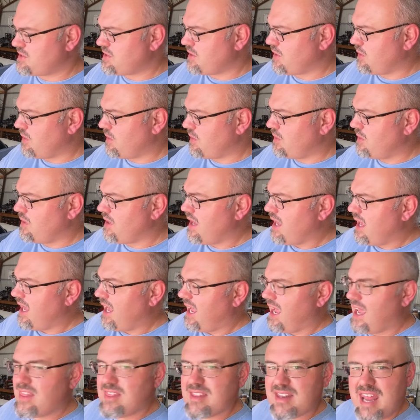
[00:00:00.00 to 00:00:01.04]
So
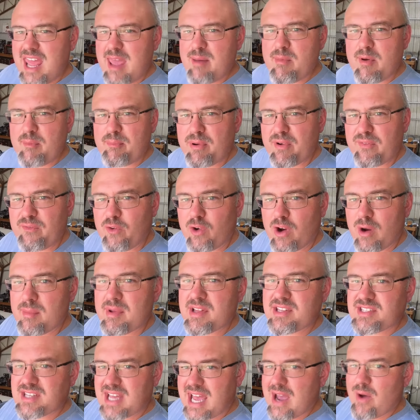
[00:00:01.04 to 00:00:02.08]
in the name of
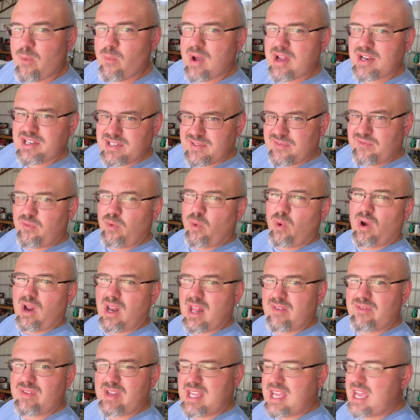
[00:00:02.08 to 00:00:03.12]
performance, I went to
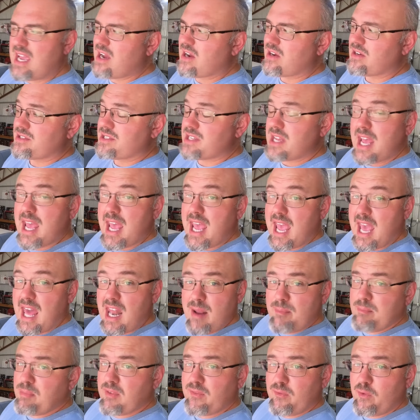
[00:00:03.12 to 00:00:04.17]
411 gears, and
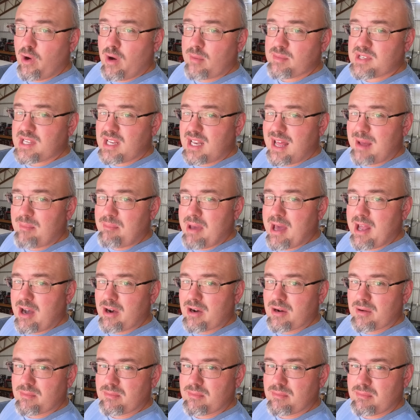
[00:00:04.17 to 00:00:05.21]
it performs a lot
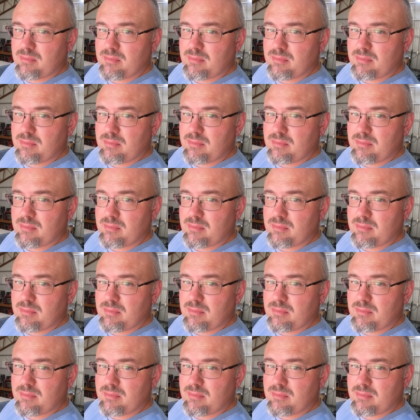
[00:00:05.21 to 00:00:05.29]
better,